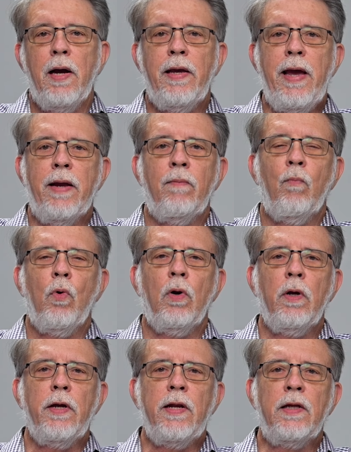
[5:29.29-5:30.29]
Again, we're
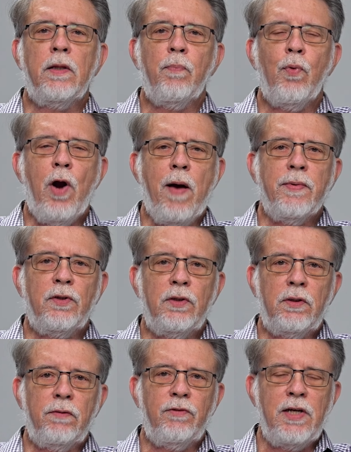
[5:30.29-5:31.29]
looking at the
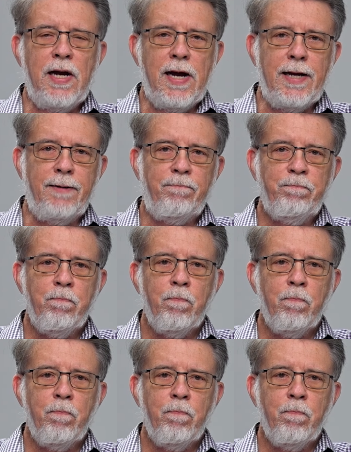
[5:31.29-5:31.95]
promises of God.